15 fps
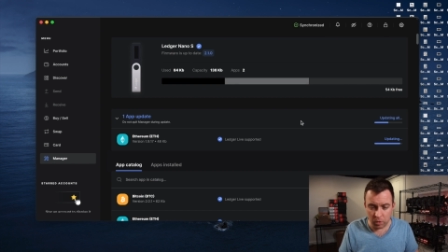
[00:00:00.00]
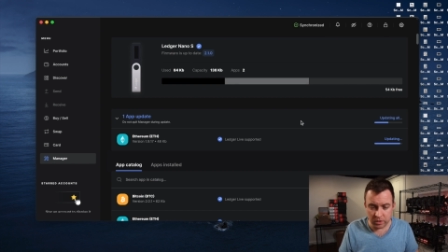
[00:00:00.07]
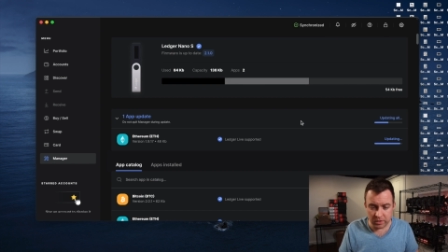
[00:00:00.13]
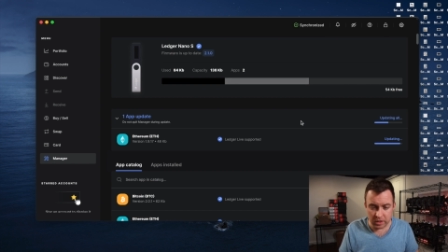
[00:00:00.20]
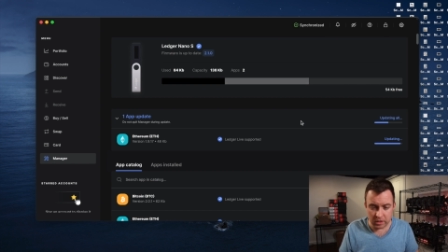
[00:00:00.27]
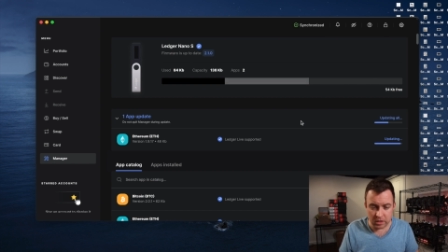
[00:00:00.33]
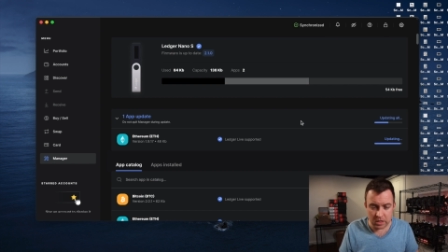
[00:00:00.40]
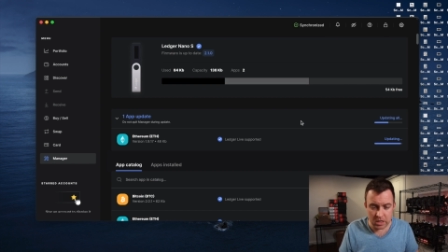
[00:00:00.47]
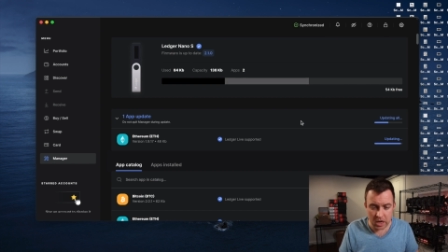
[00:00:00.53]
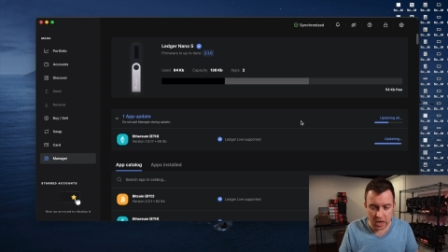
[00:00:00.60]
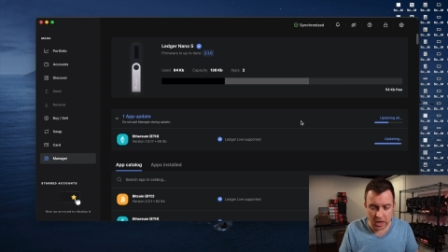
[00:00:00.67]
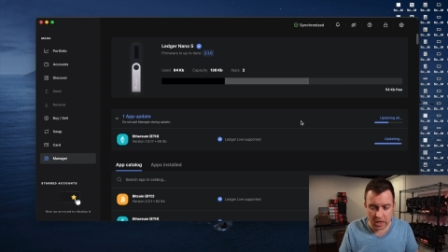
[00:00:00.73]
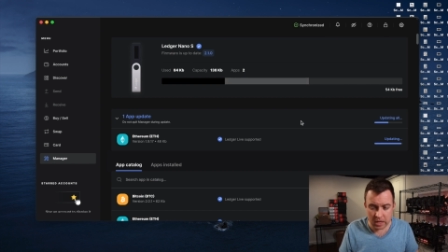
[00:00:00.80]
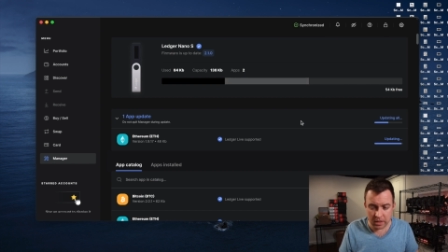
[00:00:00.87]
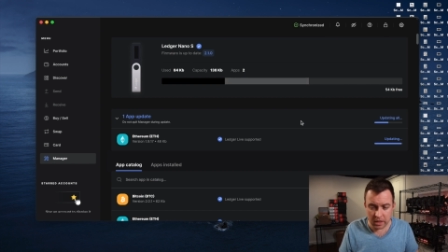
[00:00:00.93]
once it's
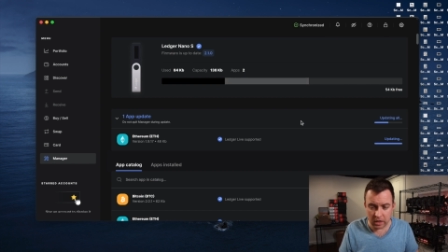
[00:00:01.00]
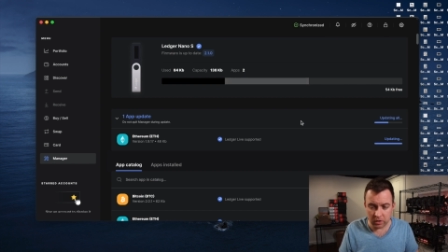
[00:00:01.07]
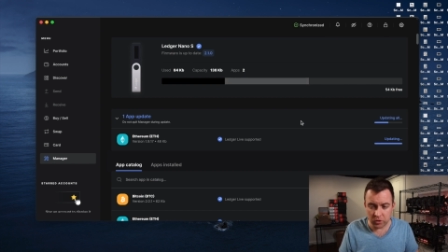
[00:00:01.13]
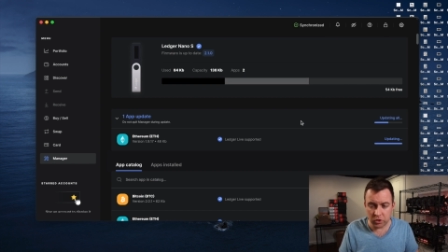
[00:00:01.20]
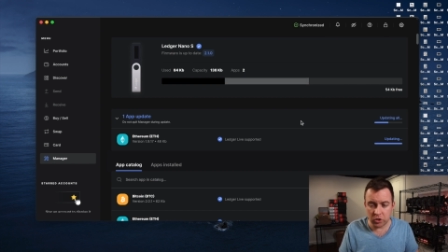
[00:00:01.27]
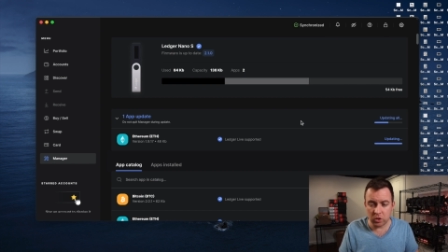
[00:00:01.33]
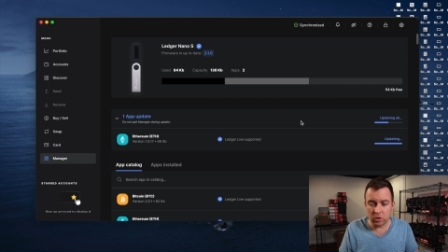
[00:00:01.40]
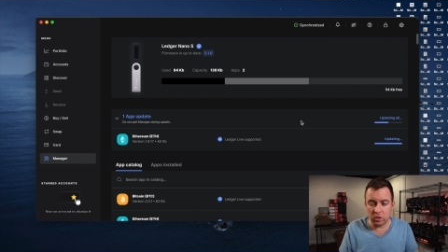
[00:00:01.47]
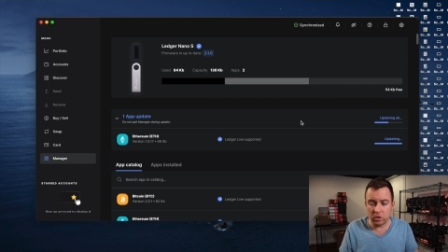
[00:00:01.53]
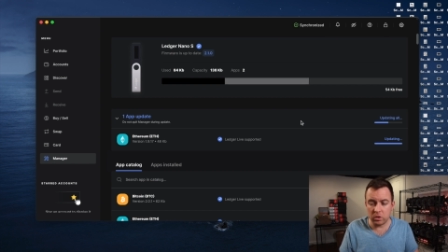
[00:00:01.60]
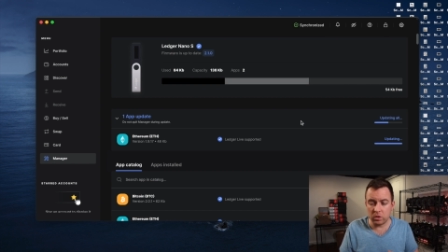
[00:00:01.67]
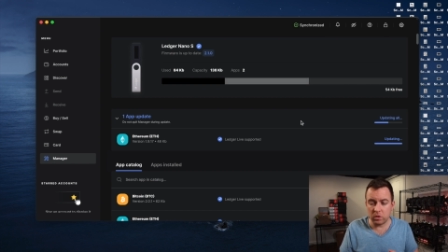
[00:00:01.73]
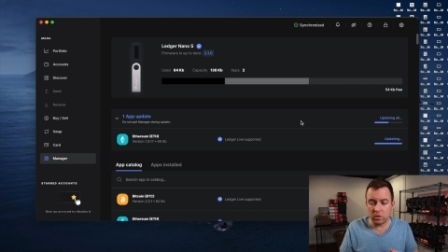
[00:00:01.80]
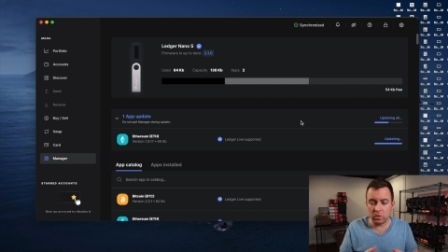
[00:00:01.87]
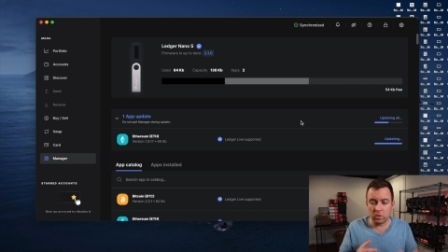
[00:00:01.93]
done, then I'll show
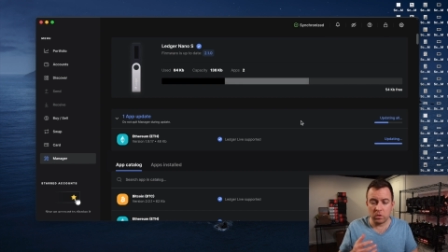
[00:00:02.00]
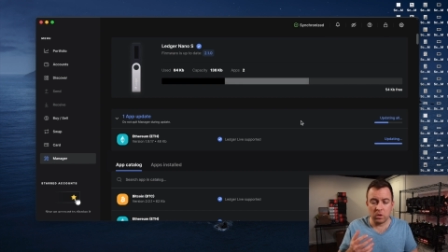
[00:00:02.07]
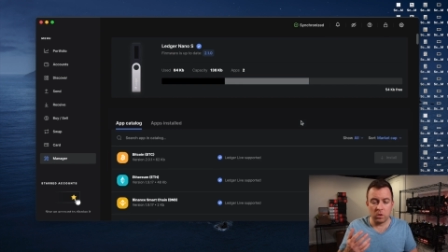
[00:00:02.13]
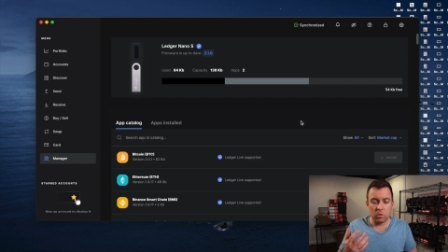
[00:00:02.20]
you